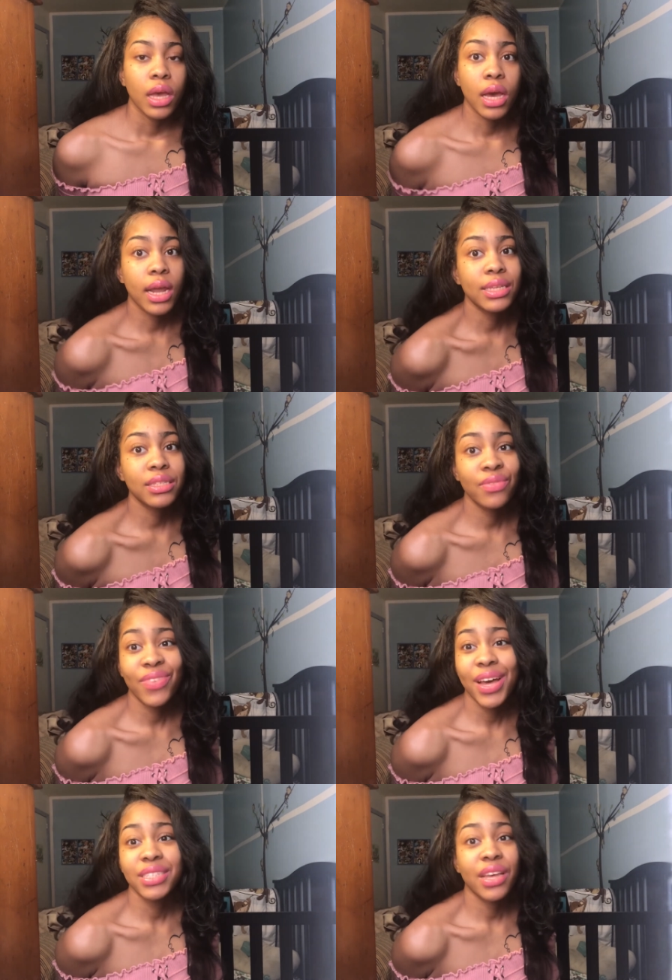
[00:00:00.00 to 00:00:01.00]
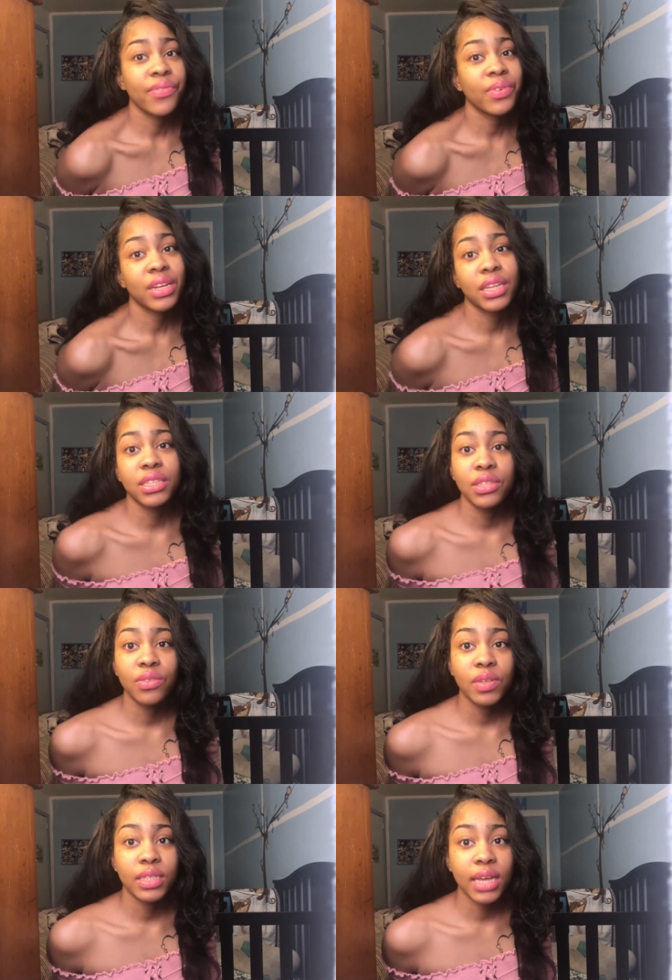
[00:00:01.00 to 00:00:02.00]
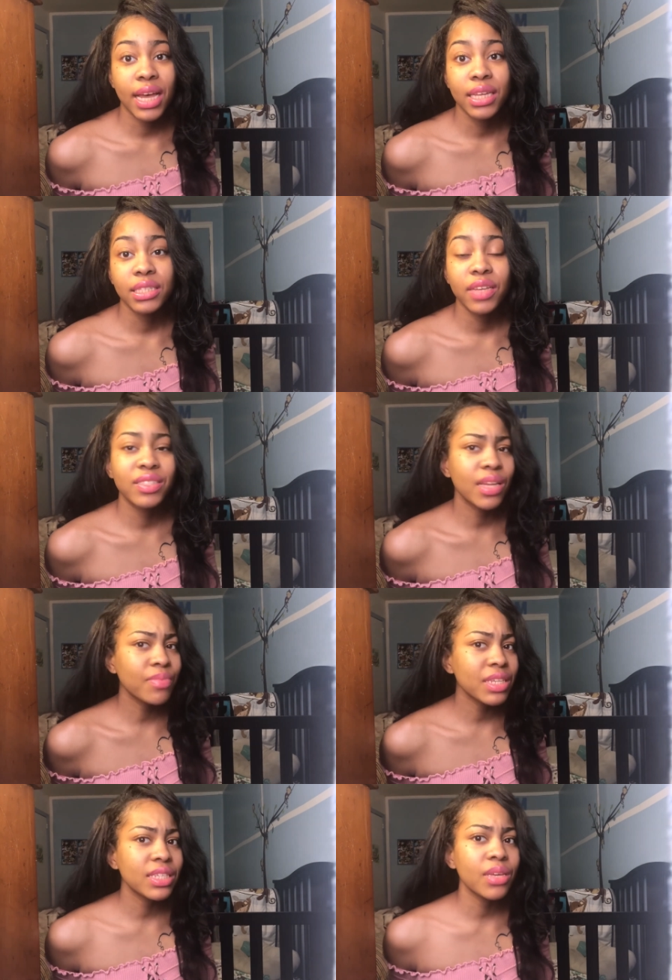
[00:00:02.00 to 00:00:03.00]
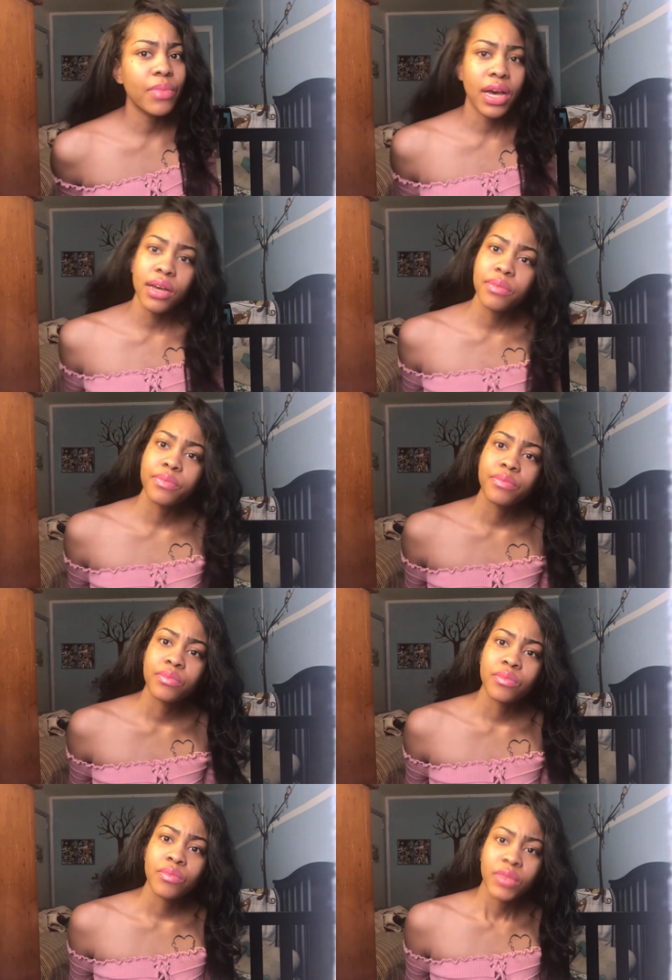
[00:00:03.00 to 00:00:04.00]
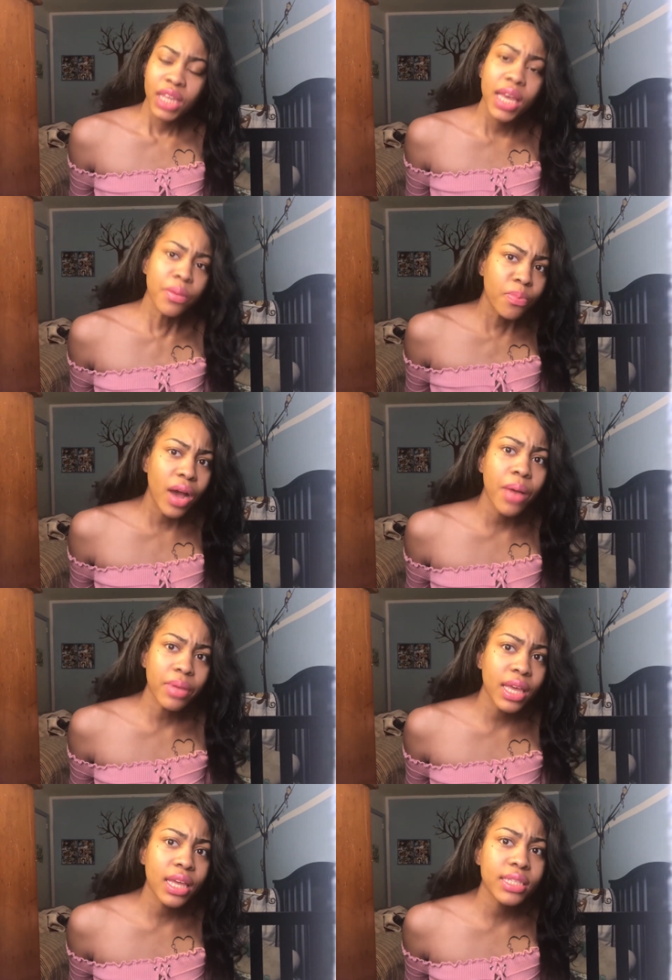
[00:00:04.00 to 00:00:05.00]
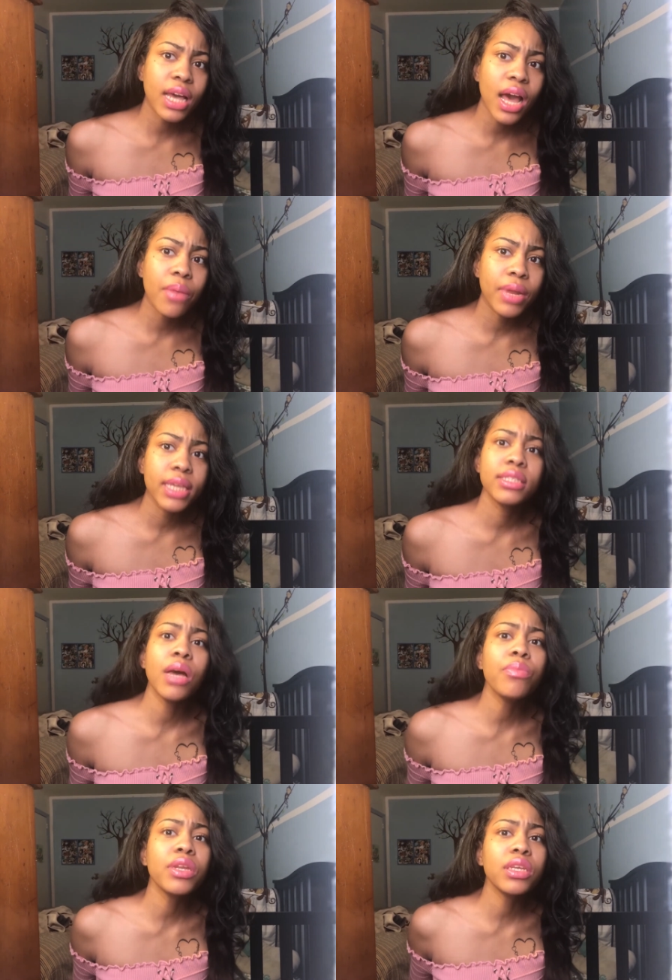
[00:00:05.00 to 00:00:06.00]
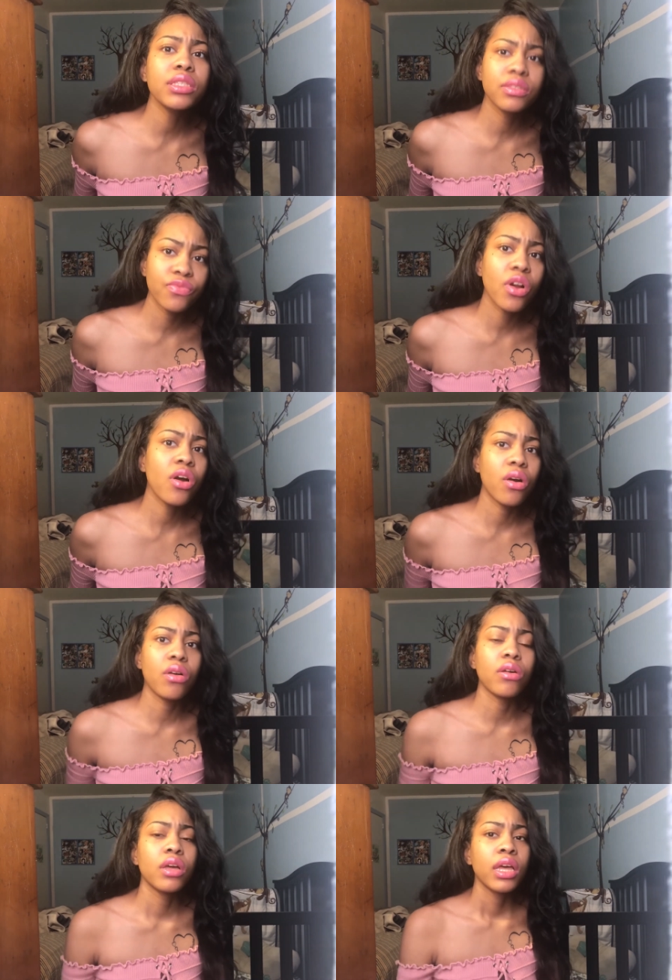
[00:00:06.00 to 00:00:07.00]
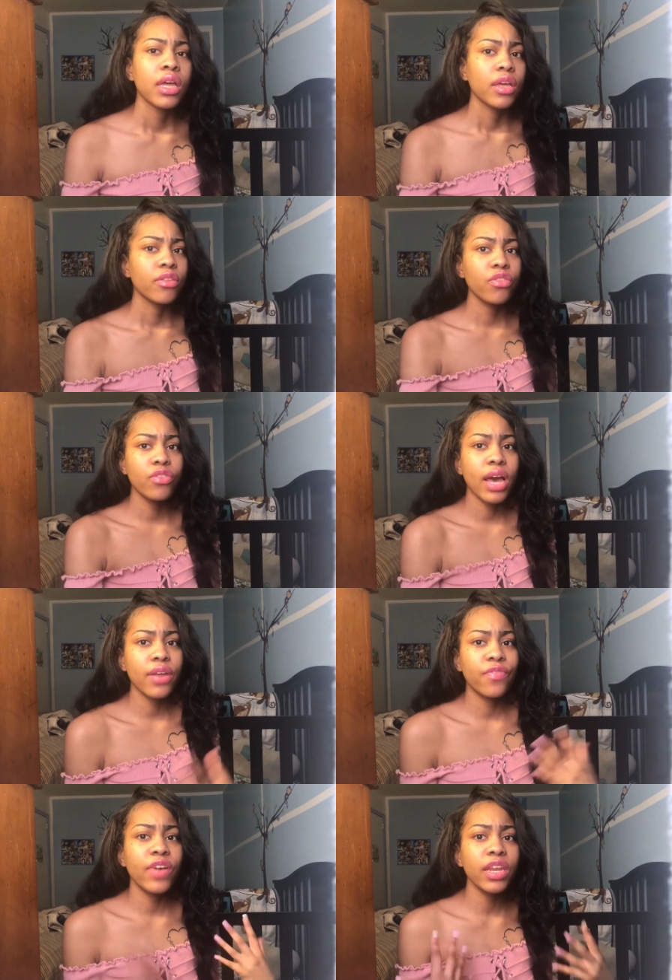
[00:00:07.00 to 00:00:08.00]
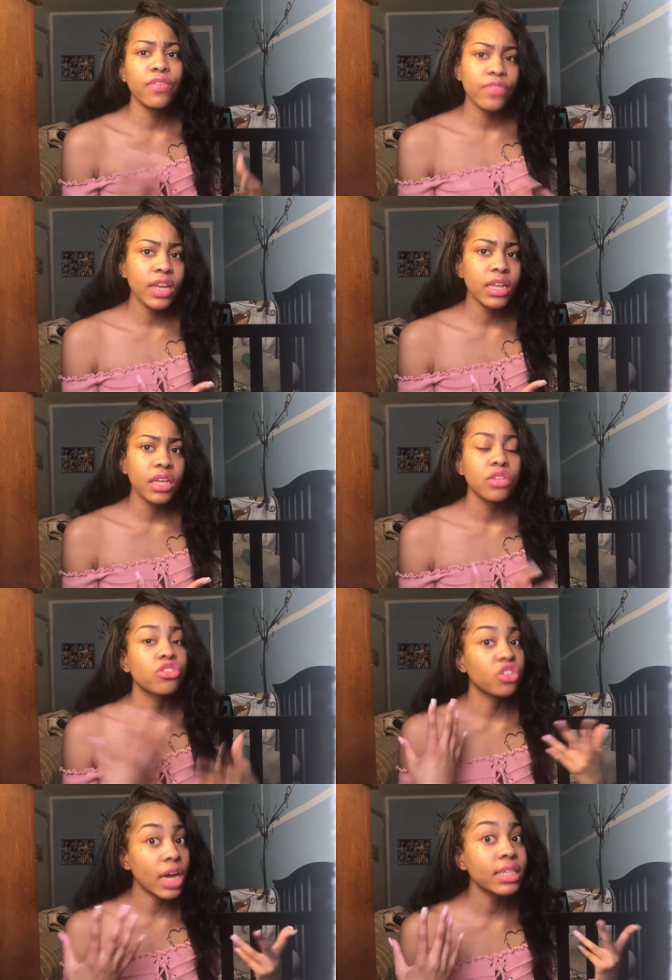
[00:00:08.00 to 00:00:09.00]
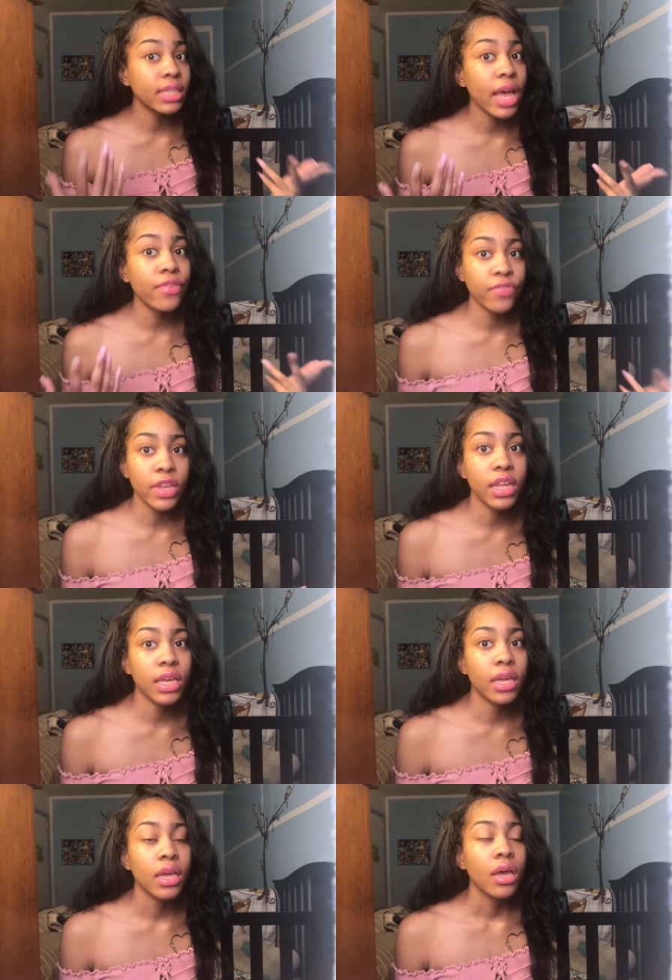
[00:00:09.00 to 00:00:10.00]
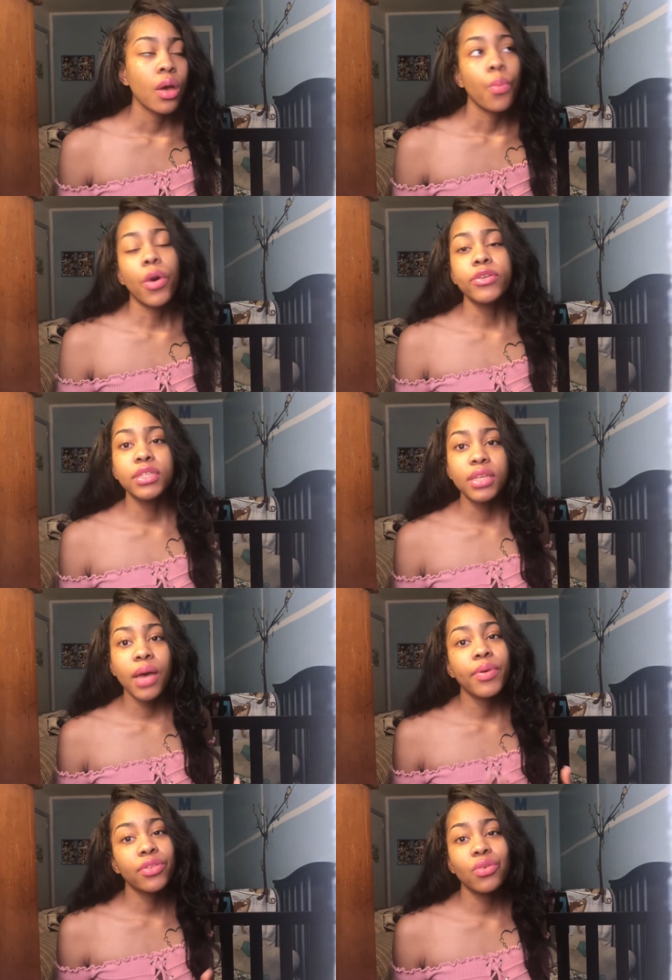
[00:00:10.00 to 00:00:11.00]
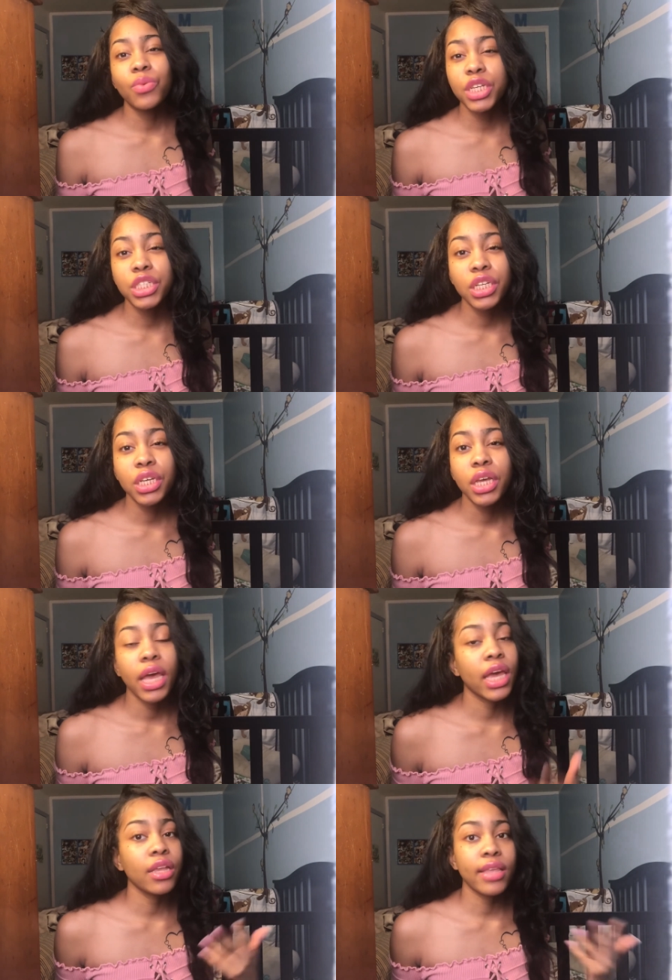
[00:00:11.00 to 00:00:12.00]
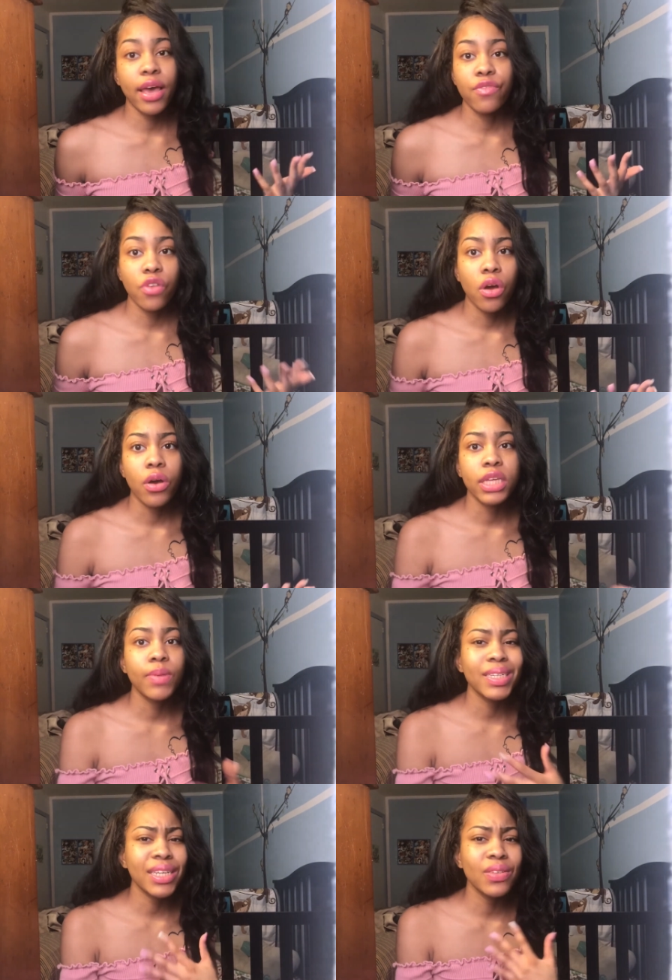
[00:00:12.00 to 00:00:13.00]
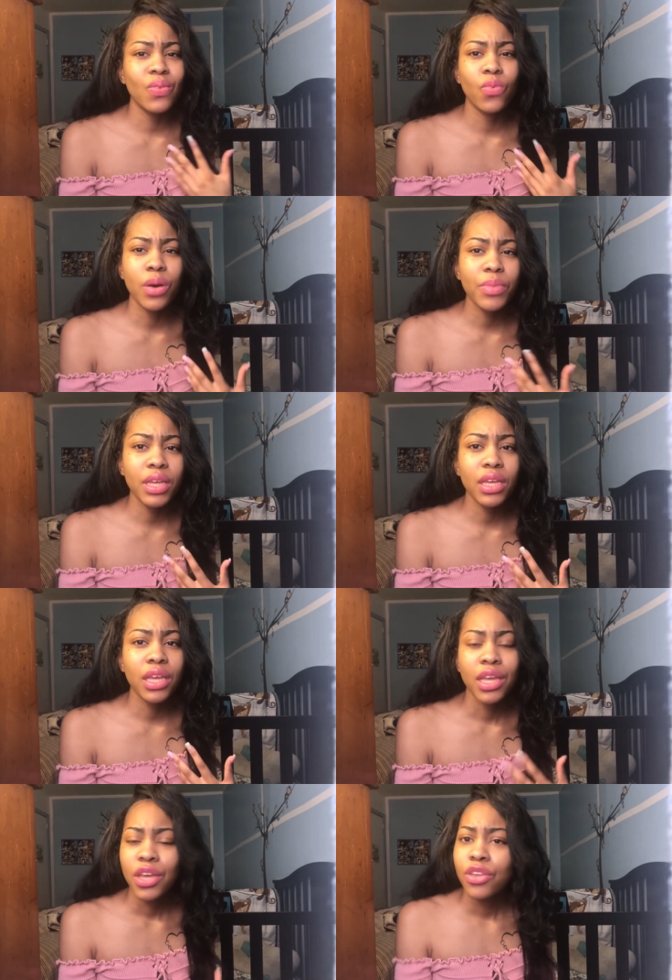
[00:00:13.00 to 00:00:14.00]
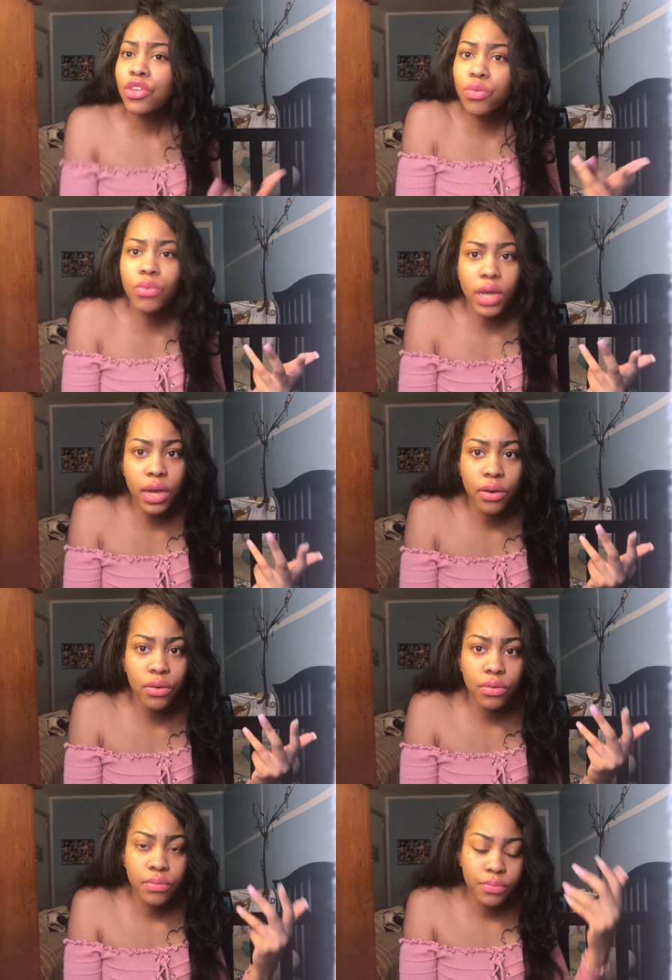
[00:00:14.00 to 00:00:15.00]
And I just advise everyone to listen to the signs. If something seems up, it probably is up. Like, something is wrong. You got a funny feeling, trust that feeling. Most of the time, intuition ain't that wrong. Especially as a woman, you know.